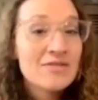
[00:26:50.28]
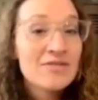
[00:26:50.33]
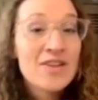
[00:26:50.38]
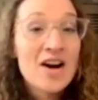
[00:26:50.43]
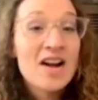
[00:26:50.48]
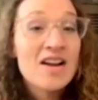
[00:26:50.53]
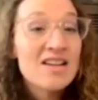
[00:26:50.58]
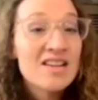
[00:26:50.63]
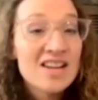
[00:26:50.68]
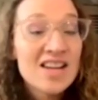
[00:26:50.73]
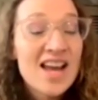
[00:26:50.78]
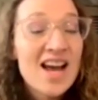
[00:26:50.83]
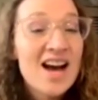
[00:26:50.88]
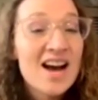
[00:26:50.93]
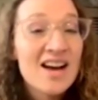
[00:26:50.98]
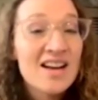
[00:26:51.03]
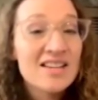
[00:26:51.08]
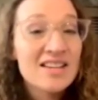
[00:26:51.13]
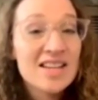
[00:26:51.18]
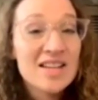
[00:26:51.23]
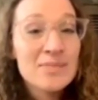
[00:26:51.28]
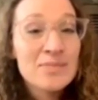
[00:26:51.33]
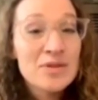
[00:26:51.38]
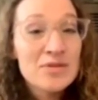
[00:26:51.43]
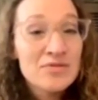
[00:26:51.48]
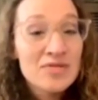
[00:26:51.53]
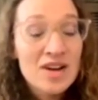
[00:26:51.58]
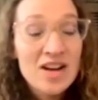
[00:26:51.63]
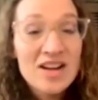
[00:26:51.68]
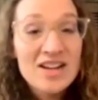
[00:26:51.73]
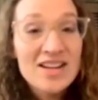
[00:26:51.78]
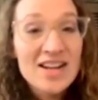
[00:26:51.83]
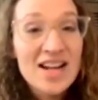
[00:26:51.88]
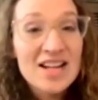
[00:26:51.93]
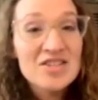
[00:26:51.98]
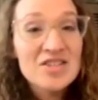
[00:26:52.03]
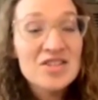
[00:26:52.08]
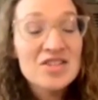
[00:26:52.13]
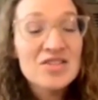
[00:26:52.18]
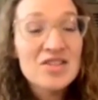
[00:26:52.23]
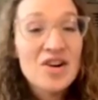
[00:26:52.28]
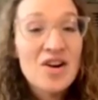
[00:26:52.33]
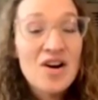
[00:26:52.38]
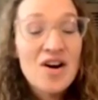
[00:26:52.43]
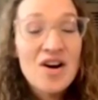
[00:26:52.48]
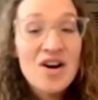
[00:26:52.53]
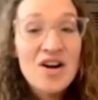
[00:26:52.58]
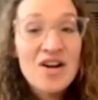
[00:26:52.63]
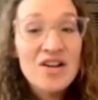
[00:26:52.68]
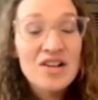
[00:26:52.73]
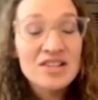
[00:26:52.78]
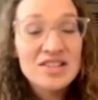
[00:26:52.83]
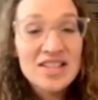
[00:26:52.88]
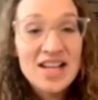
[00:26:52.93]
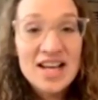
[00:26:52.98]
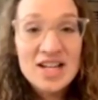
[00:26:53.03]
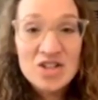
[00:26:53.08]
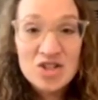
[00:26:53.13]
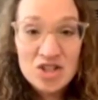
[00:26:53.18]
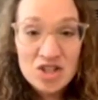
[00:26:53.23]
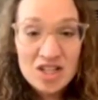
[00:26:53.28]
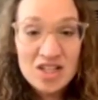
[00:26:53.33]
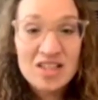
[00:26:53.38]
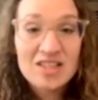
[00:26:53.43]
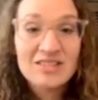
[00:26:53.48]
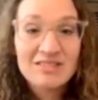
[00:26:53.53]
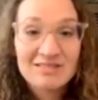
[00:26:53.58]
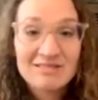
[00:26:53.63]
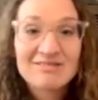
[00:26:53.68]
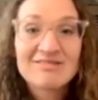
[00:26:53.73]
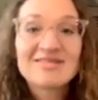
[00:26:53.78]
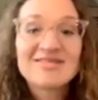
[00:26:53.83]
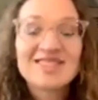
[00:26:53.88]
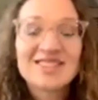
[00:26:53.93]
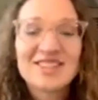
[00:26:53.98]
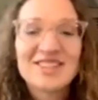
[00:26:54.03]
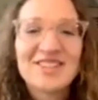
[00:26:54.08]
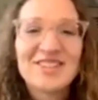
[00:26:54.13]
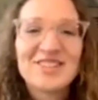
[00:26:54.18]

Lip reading: fun, keep the fun, not just all tension. So